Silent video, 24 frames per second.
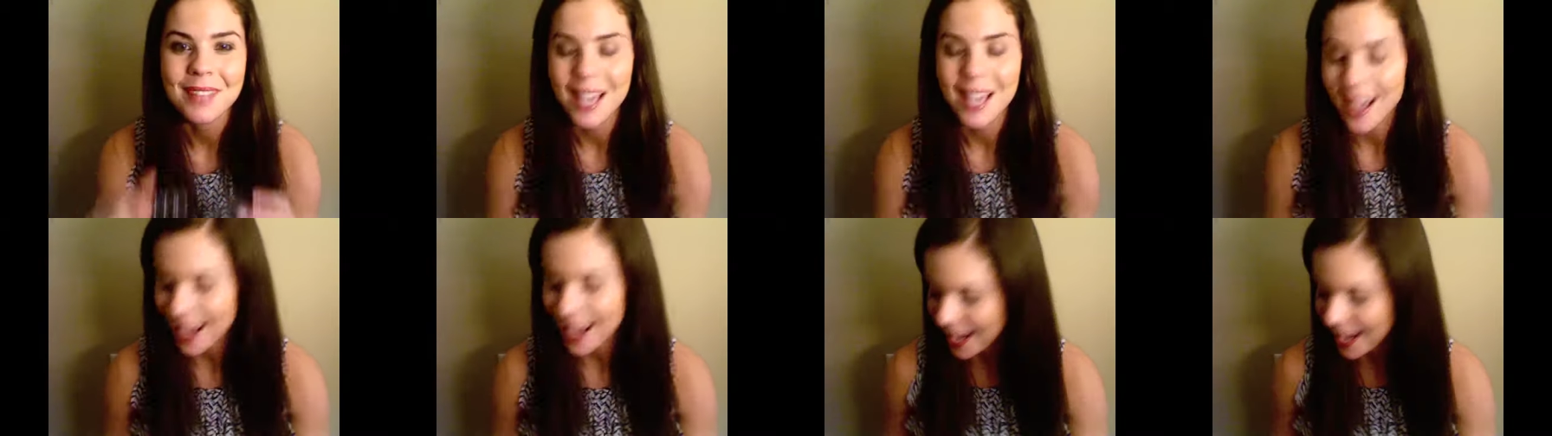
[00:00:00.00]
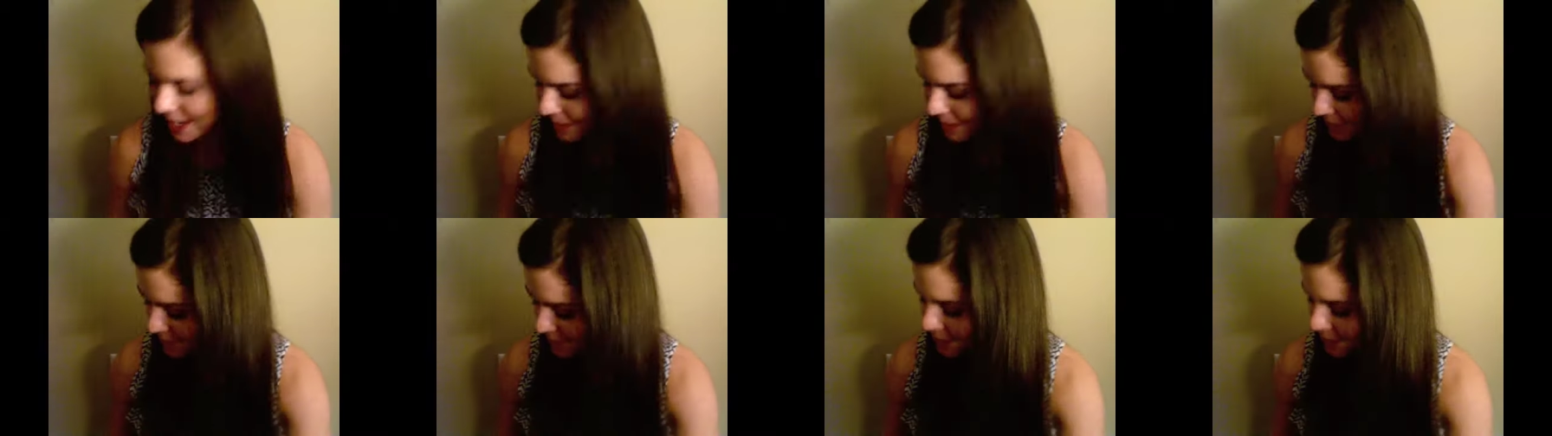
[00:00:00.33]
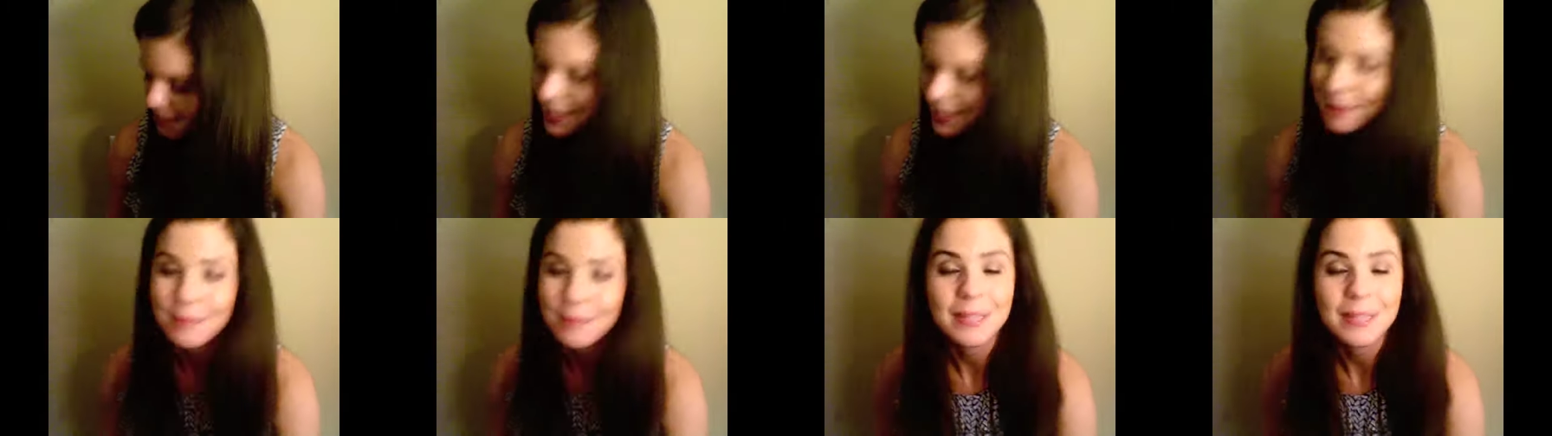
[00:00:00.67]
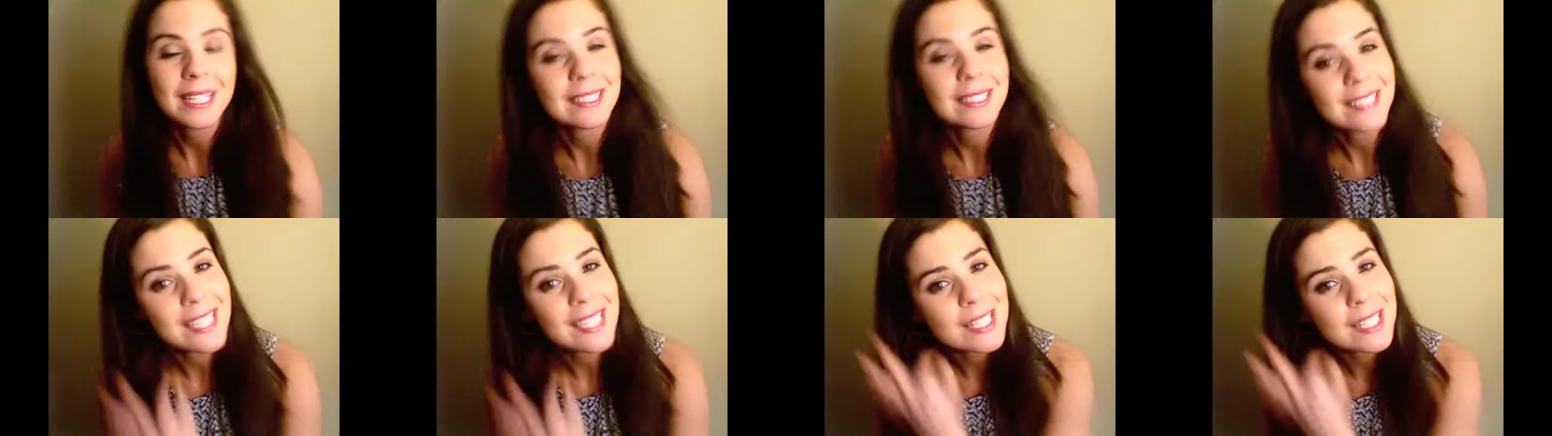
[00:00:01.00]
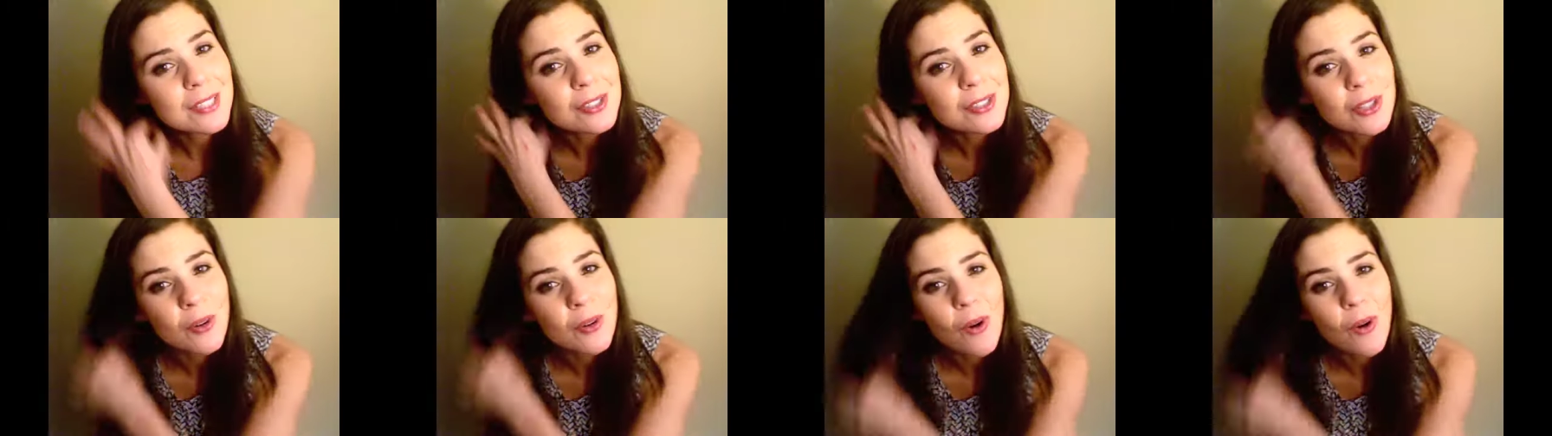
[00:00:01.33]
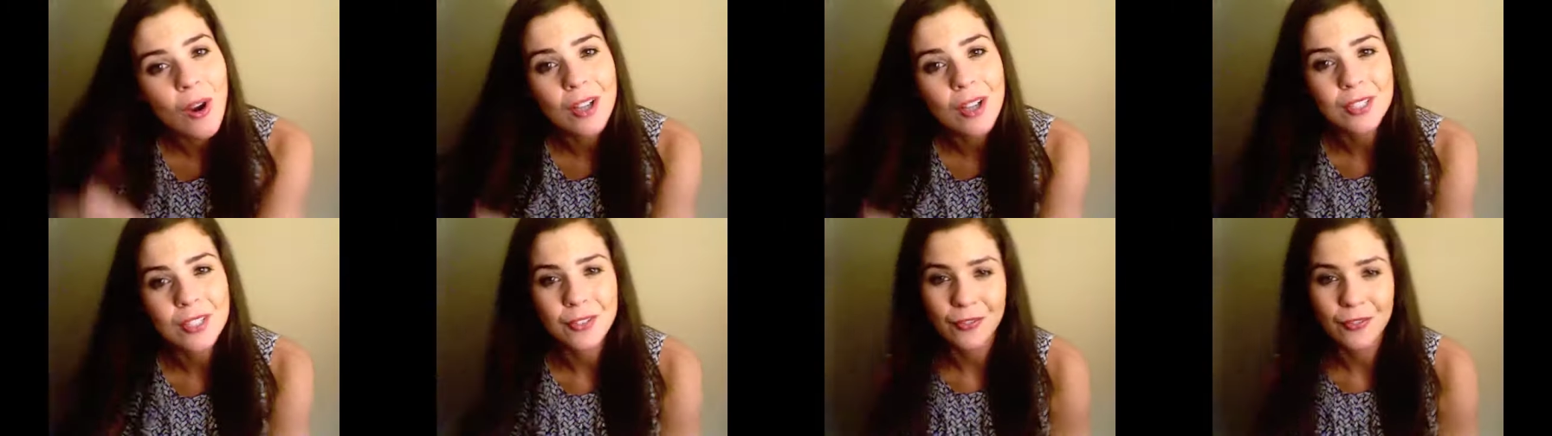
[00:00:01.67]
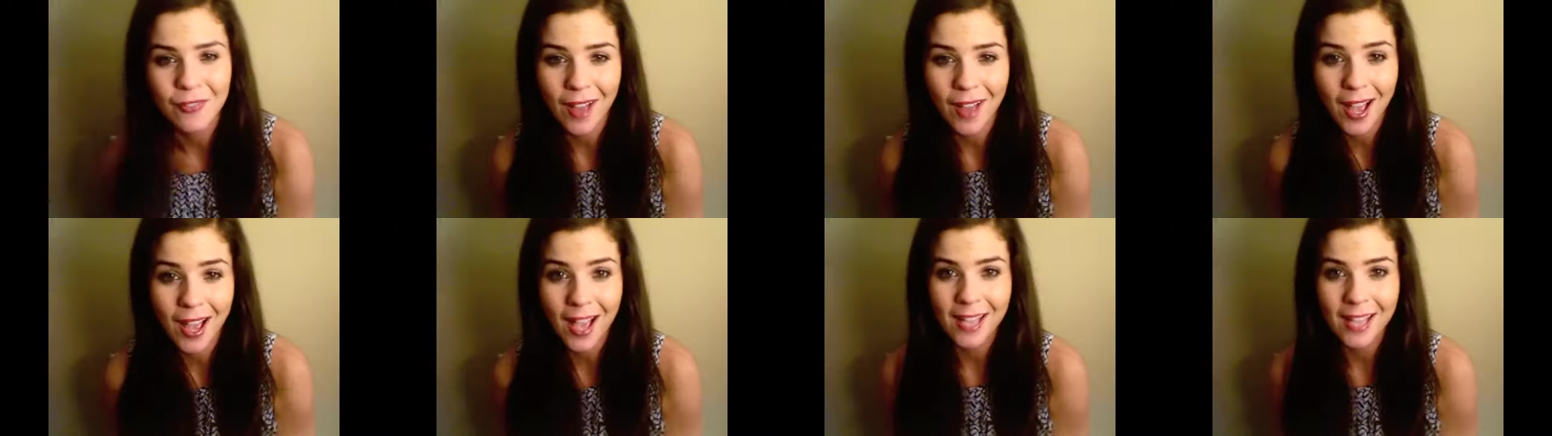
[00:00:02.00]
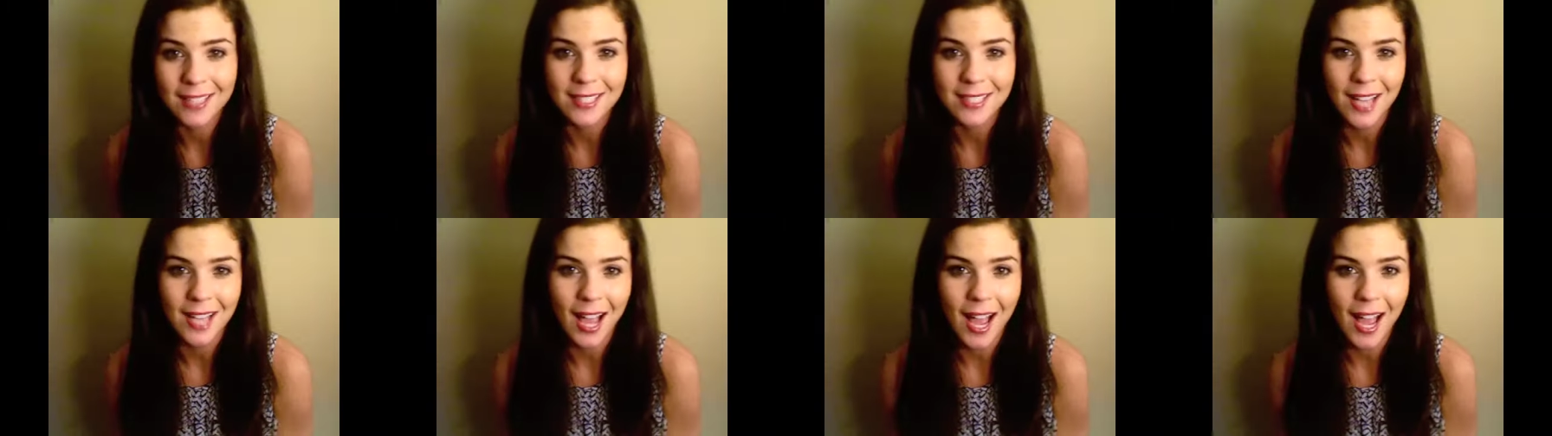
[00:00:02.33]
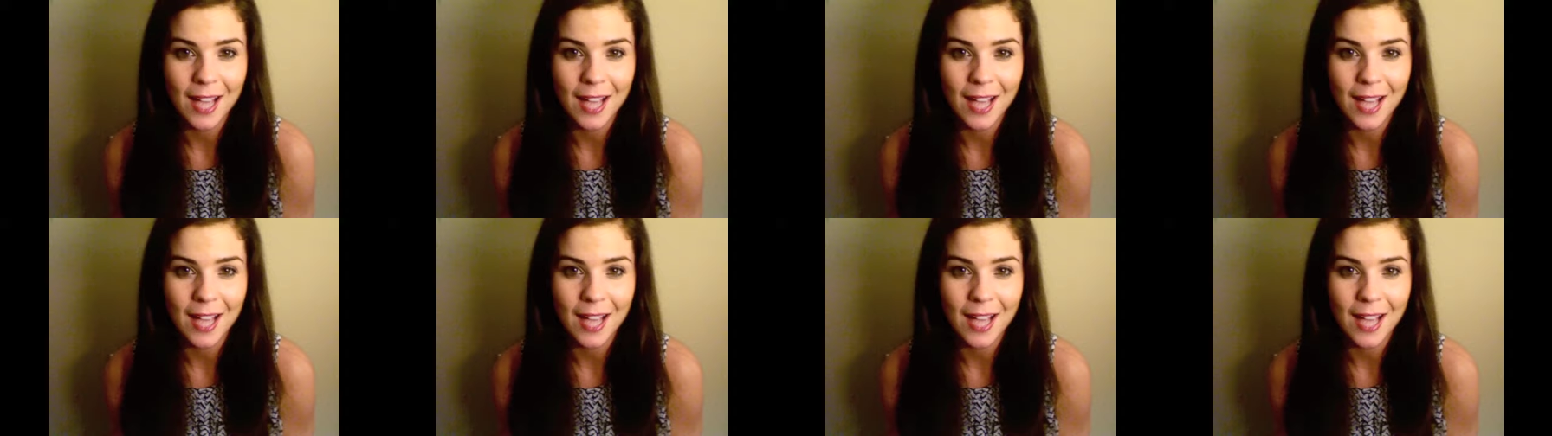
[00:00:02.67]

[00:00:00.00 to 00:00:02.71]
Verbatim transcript: Um, and because it is so hard to find,